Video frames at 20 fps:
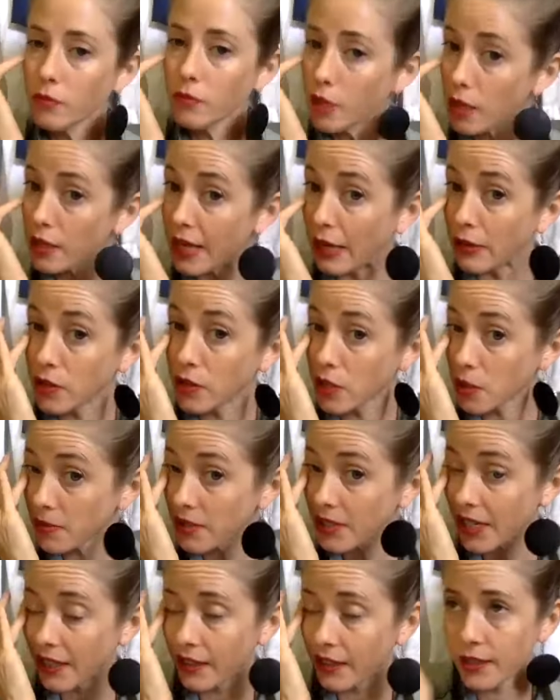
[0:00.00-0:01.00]
Now, some
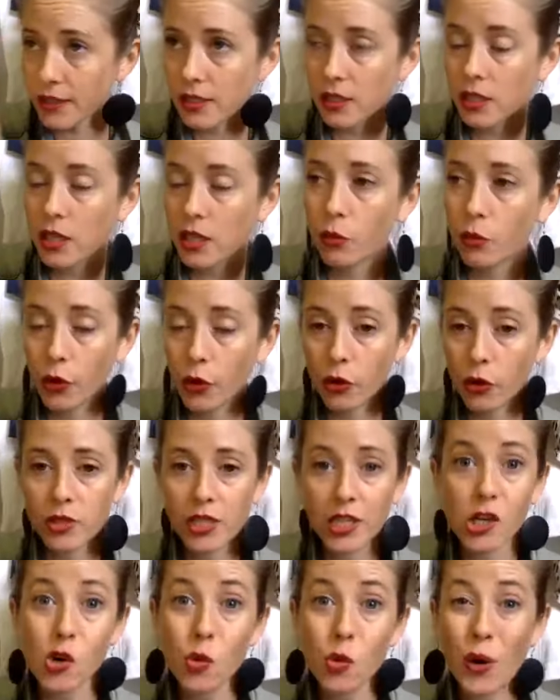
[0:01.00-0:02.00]
stylists will use
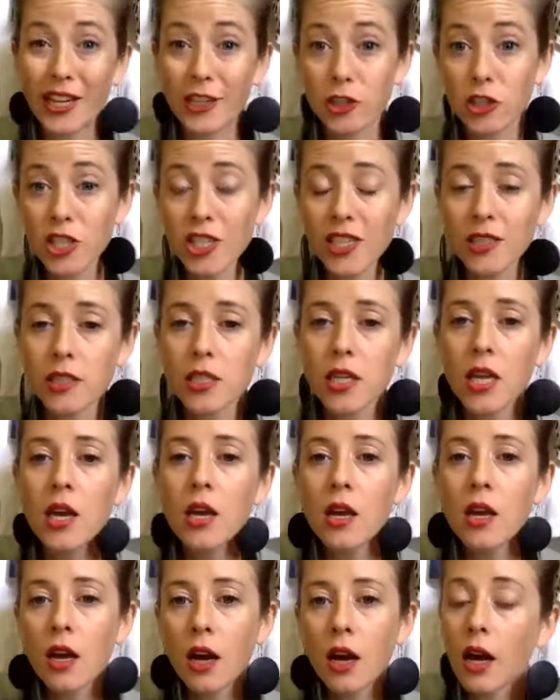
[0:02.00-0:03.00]
like a white sheet,
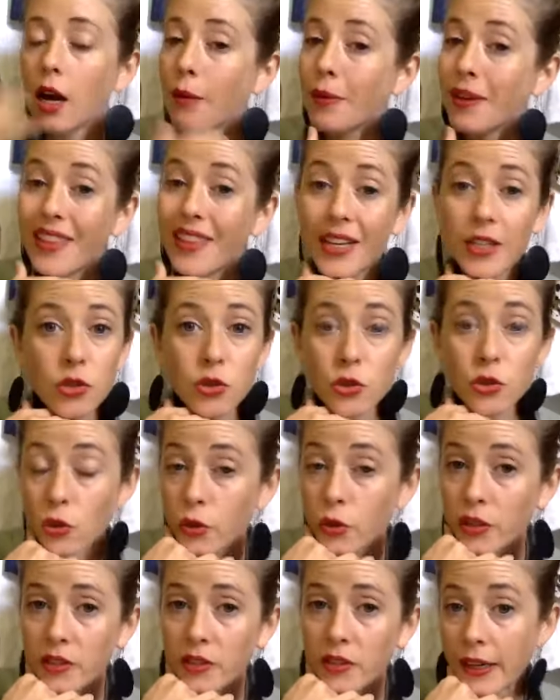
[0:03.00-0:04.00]
and that's
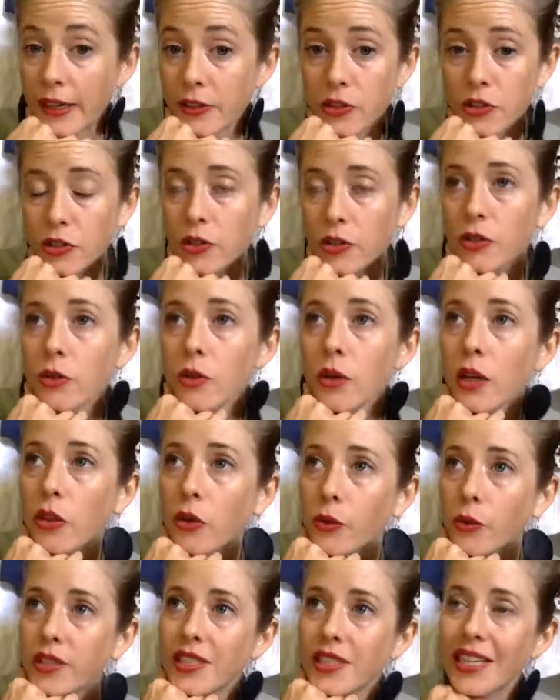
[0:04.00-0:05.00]
totally fine too. The
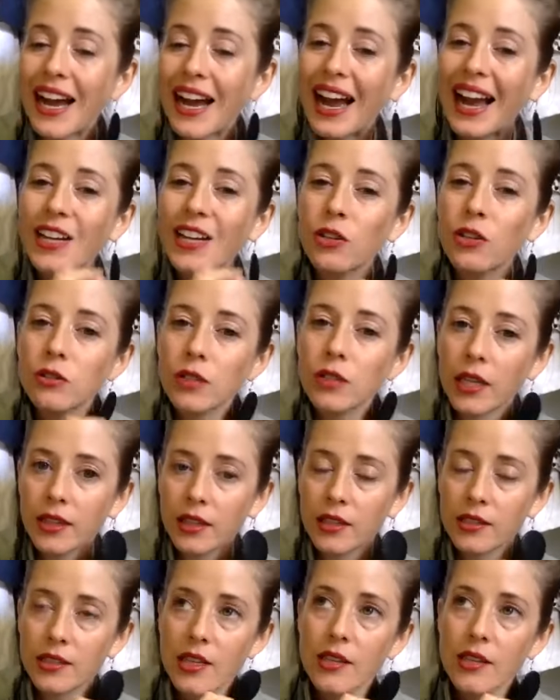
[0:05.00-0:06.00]
reason I don't like that
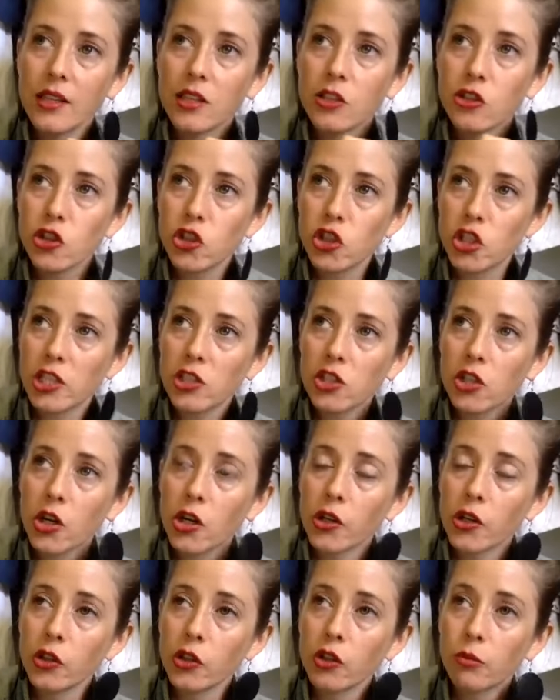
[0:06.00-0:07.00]
is I think sheets are
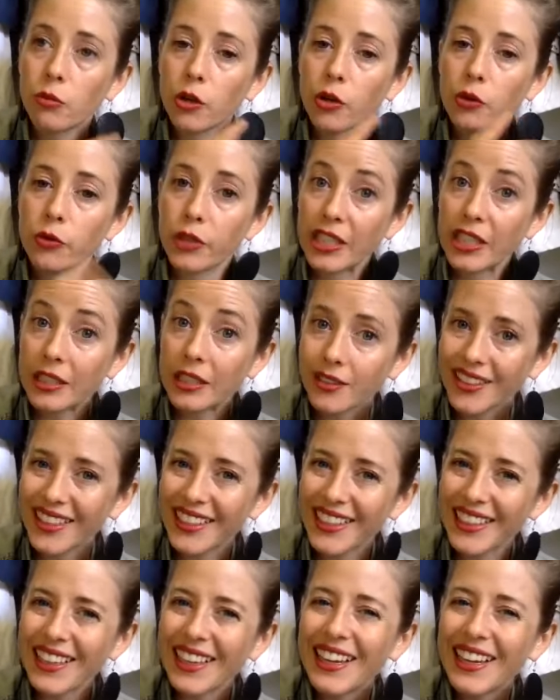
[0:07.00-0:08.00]
a little more
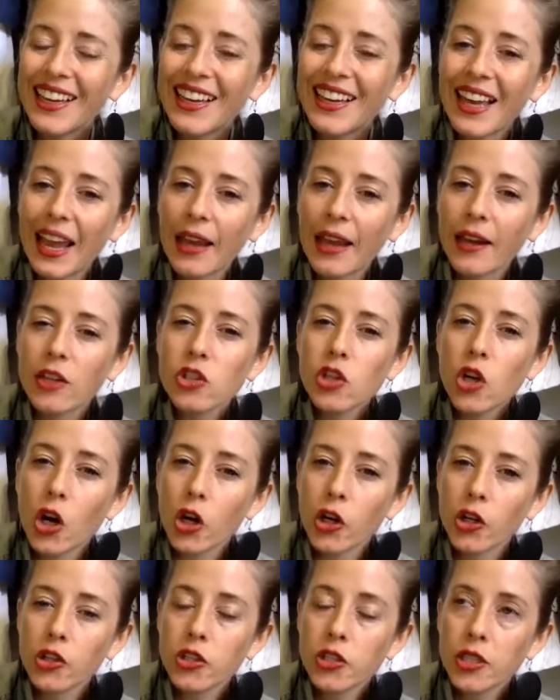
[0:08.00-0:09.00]
wrinkly and it's
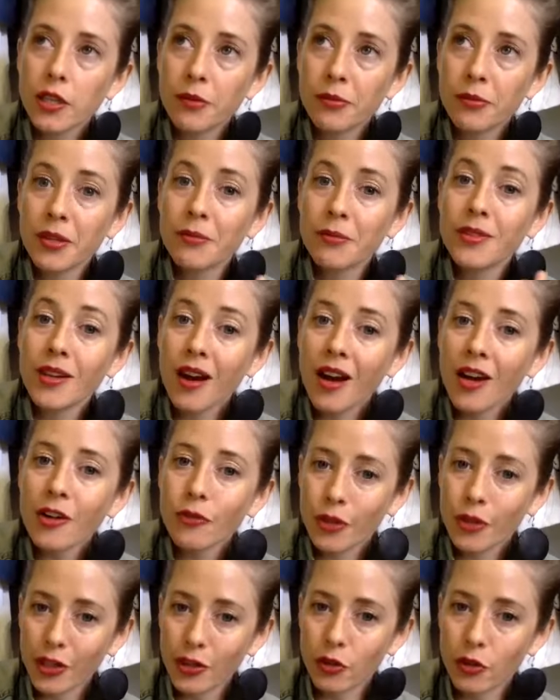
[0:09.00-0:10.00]
harder to keep them
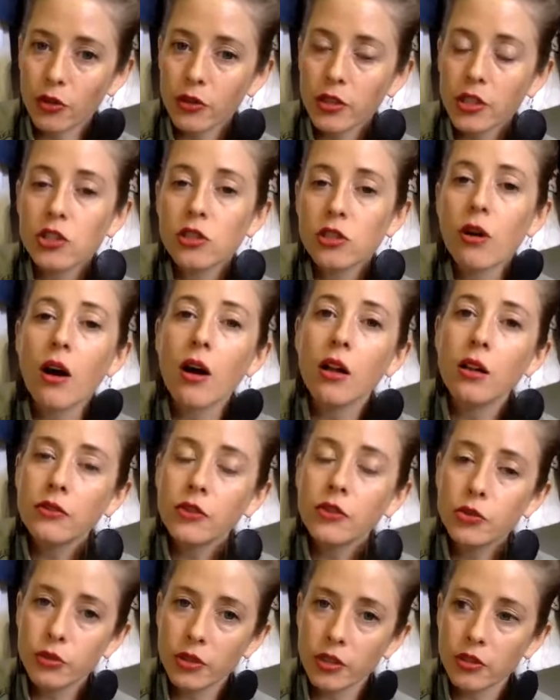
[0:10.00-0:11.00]
non-wrinkled. And so all of
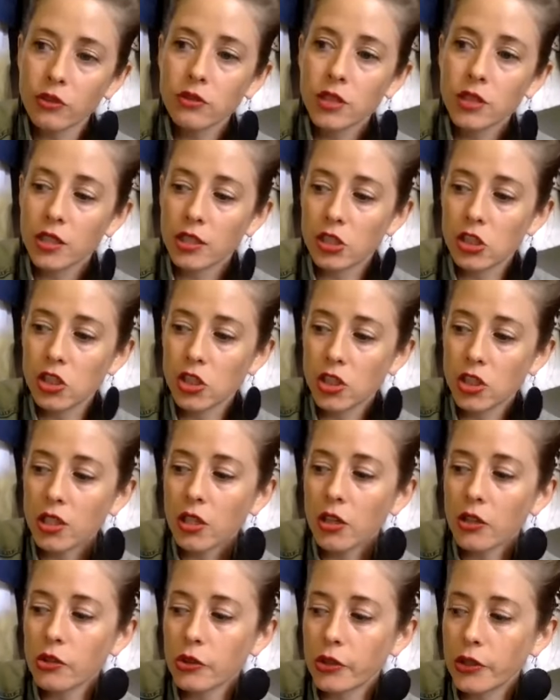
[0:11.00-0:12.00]
those wrinkles in a sheet
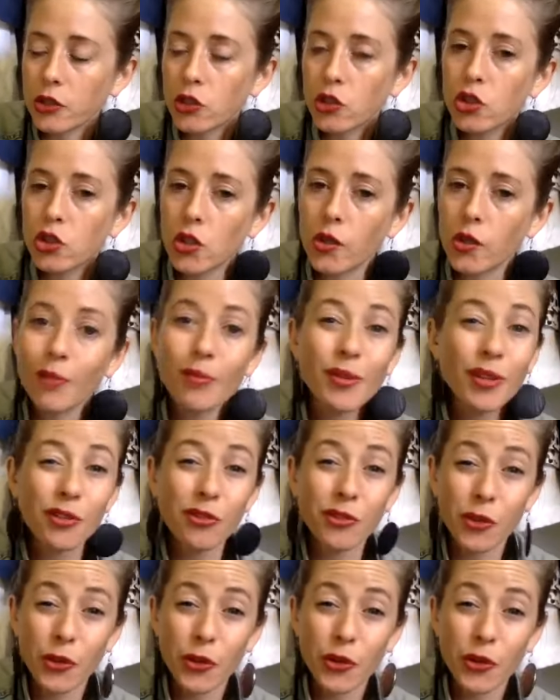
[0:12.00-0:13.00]
are going to show up in a
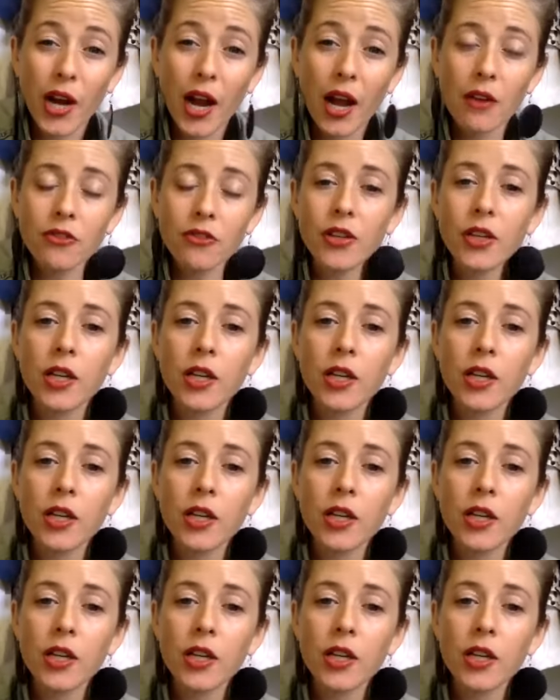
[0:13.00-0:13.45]
photograph.